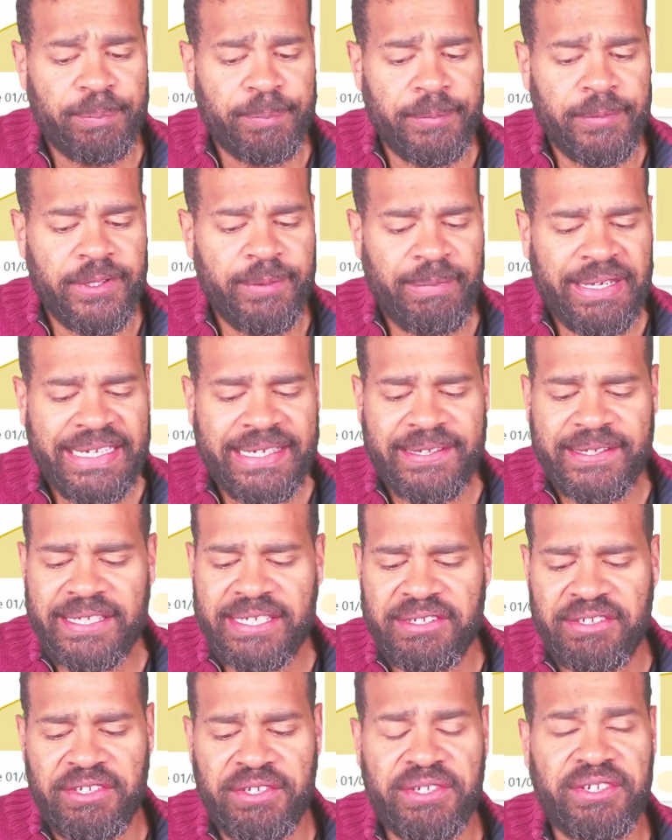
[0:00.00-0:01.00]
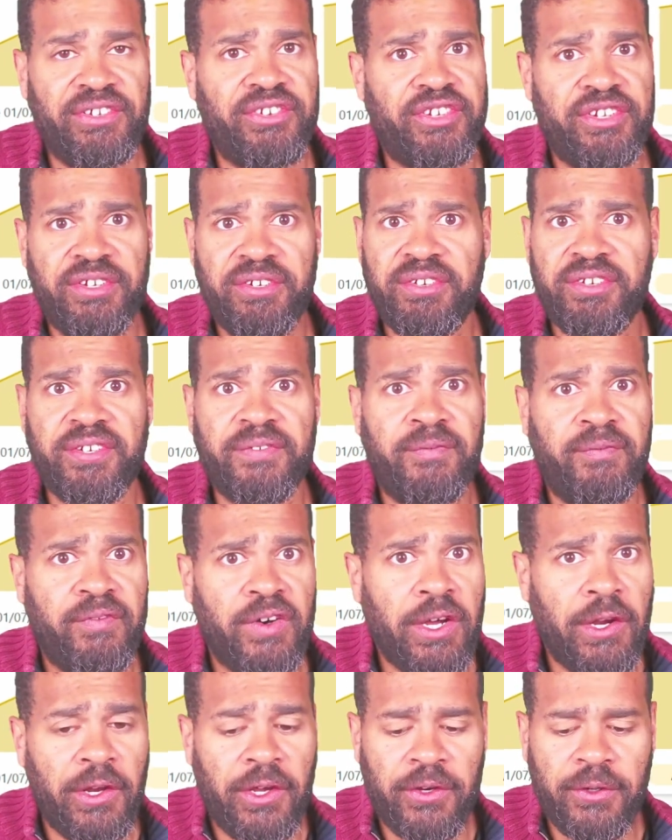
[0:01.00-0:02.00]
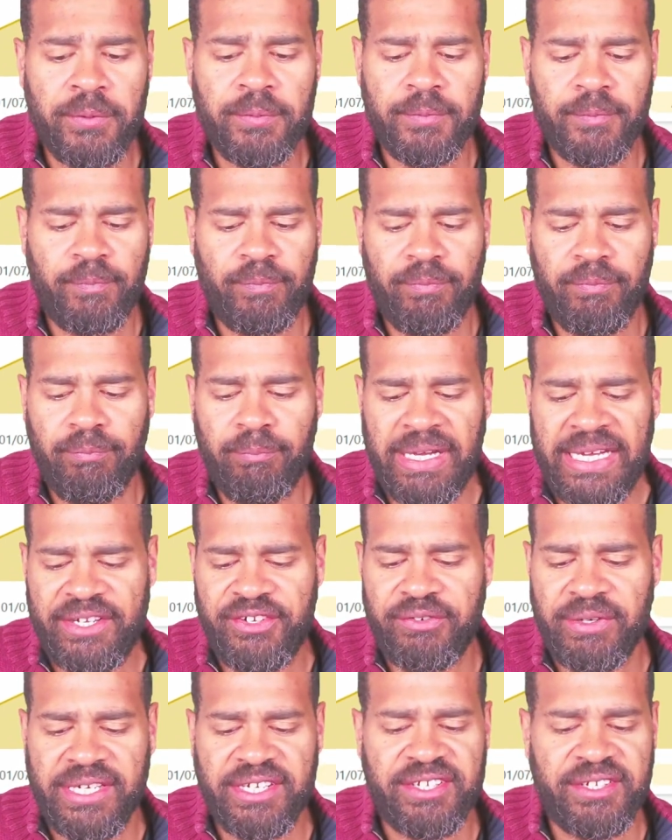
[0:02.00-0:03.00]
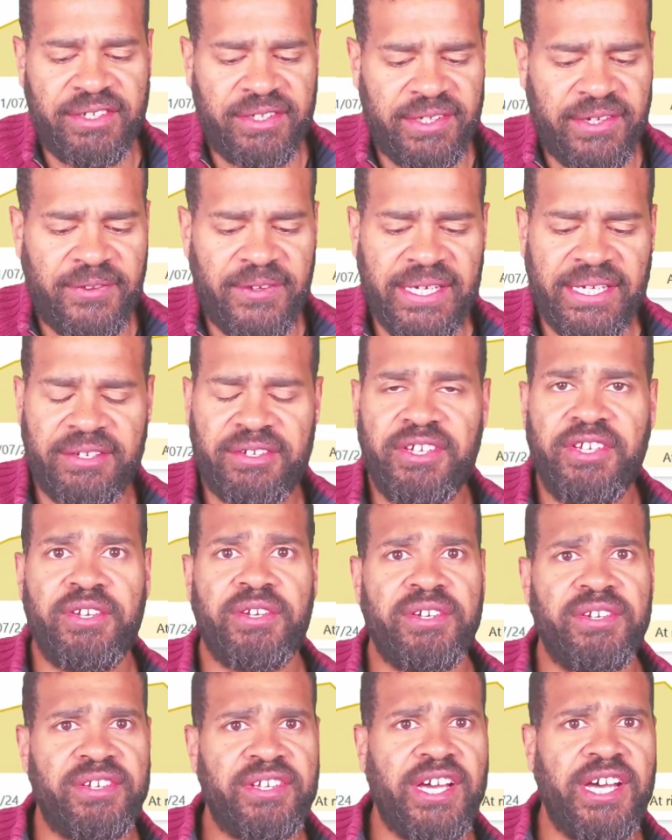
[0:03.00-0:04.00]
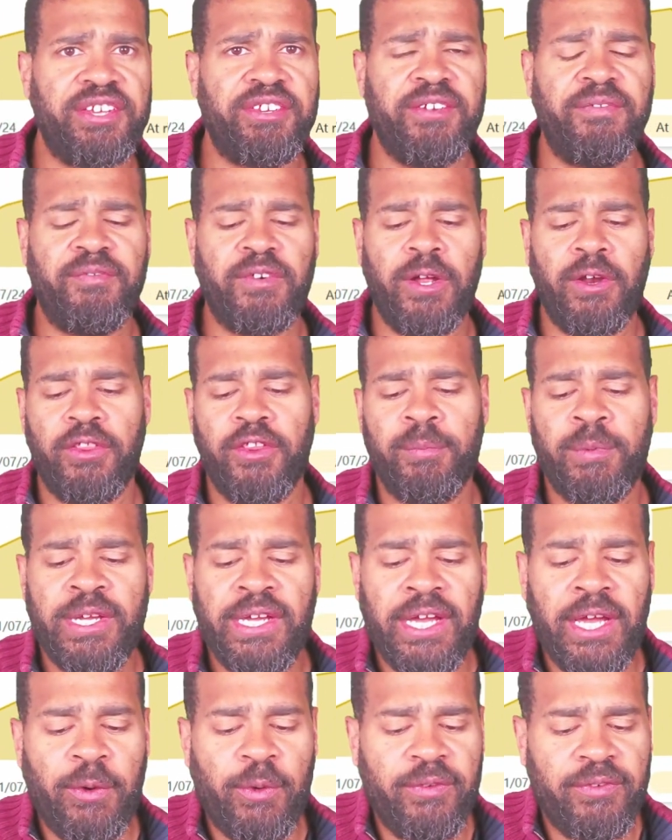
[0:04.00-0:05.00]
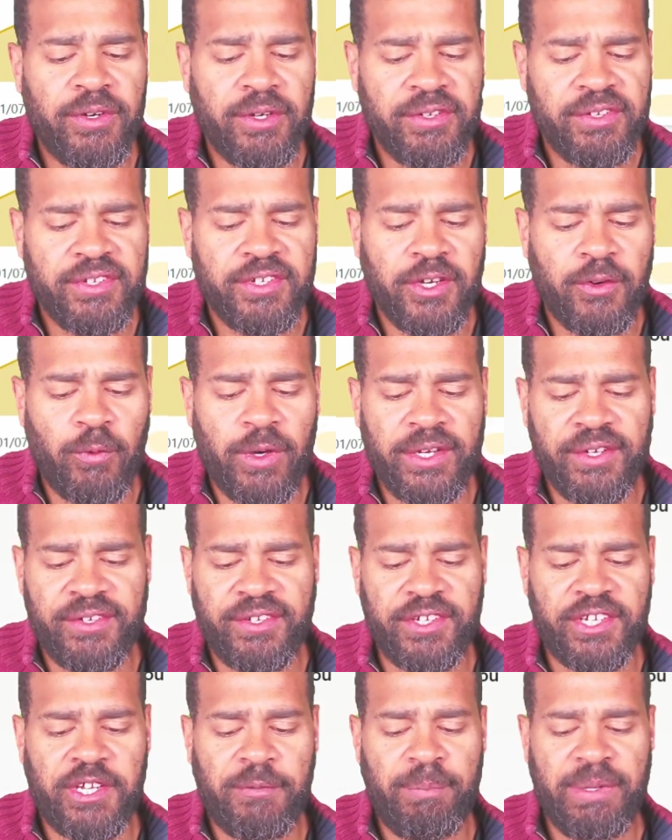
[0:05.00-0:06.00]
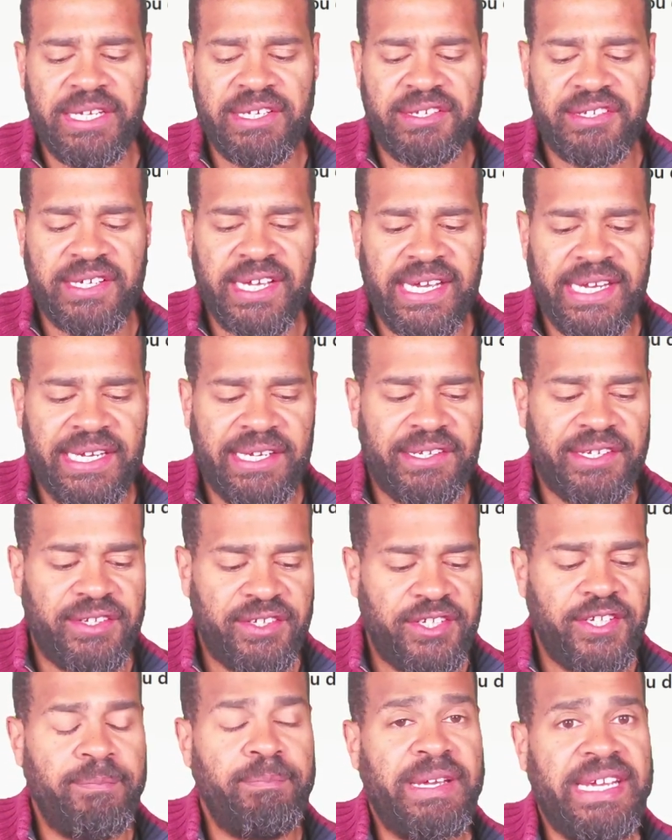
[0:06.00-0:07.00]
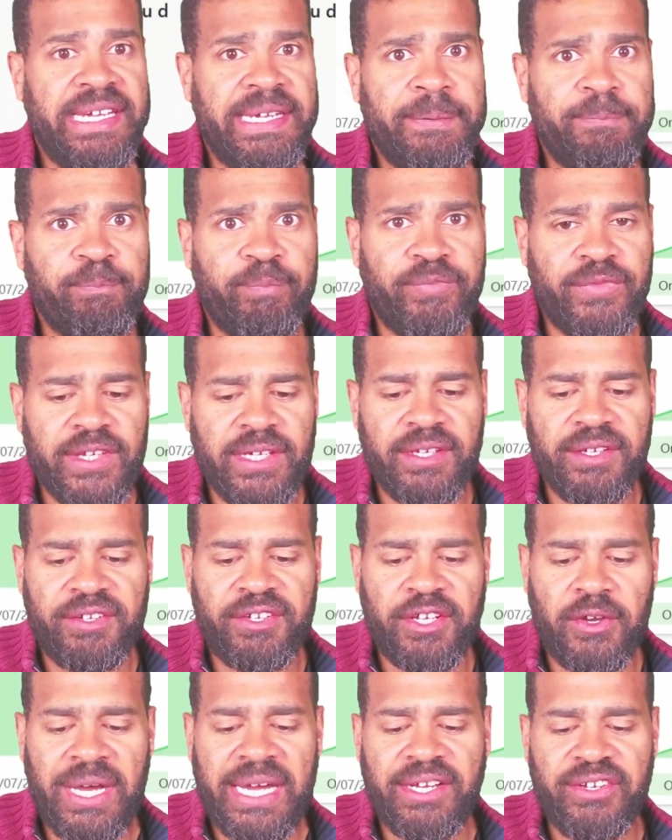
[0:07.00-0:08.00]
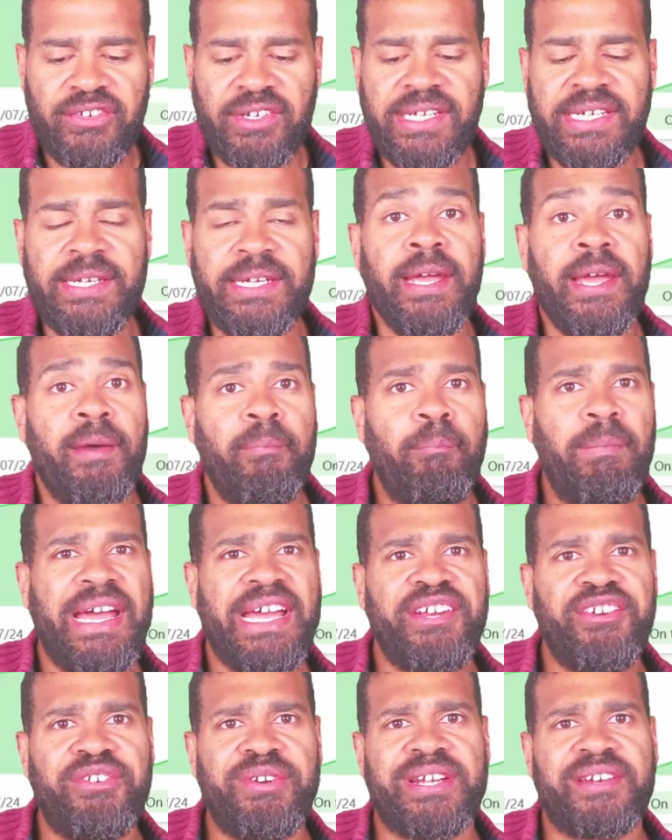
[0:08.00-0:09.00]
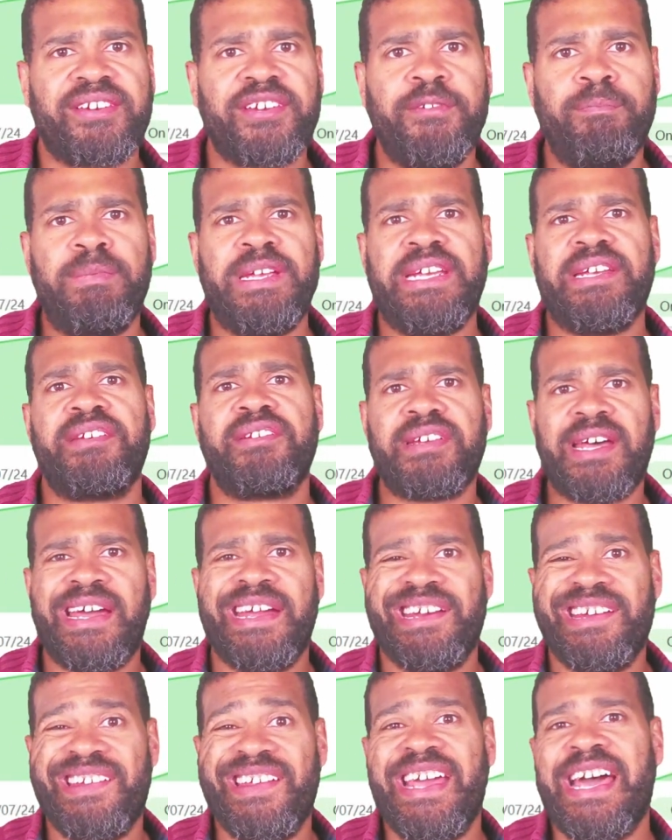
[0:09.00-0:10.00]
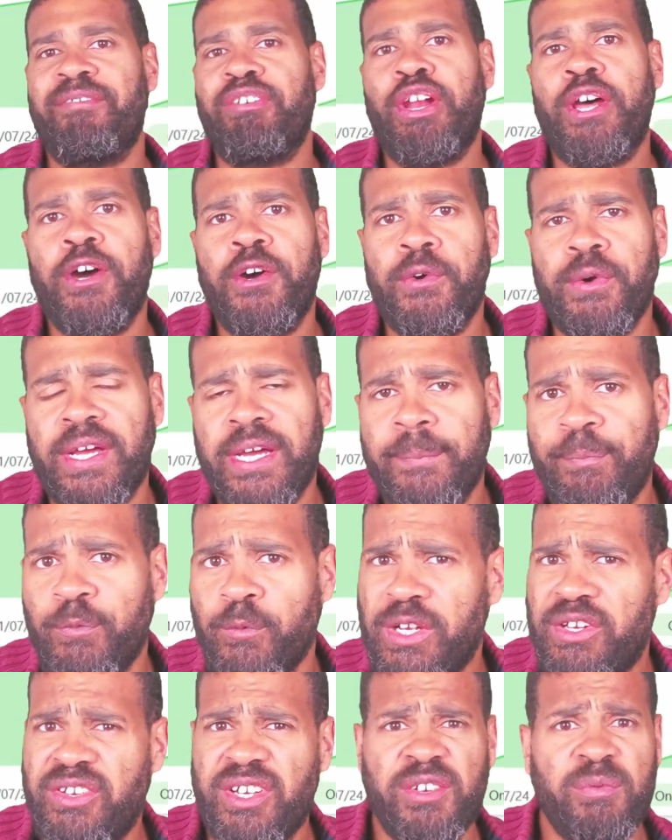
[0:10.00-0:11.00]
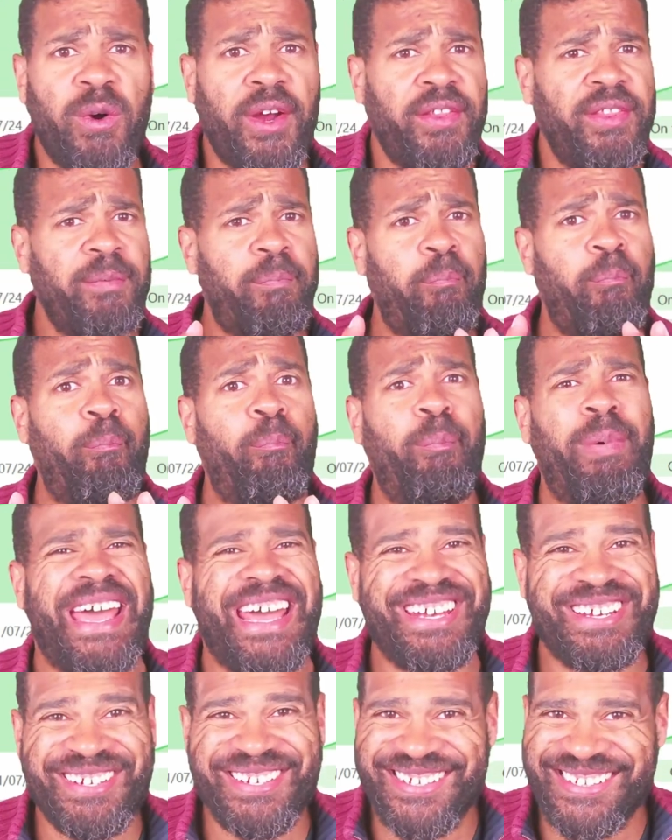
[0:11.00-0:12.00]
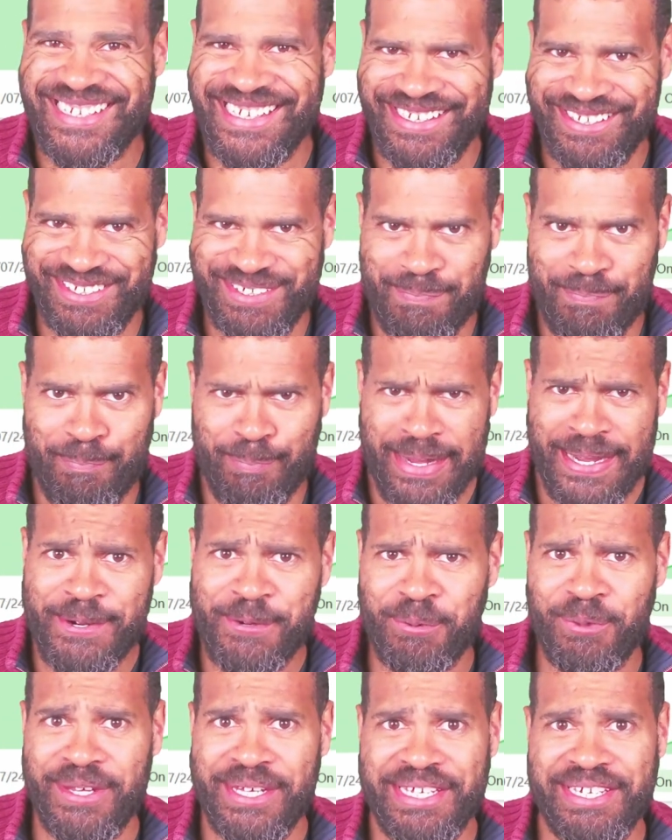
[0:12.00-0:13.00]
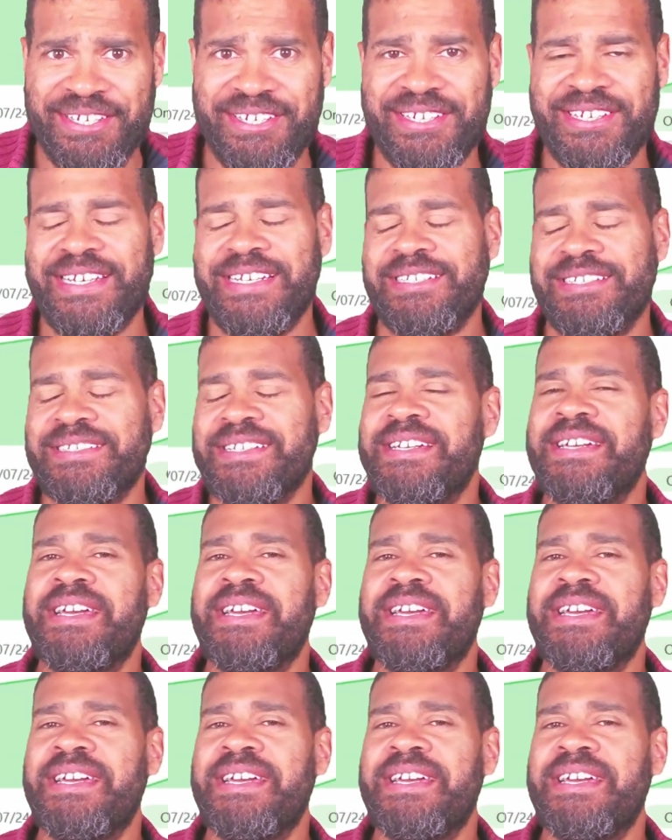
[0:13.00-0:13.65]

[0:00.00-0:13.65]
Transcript: The main thing is you can choose to follow metrics. This is the thing, so you can start to follow them. We've also got ones that can be assigned to me. So actually metrics can be assigned and they have an owner, which is one of the best things about these things.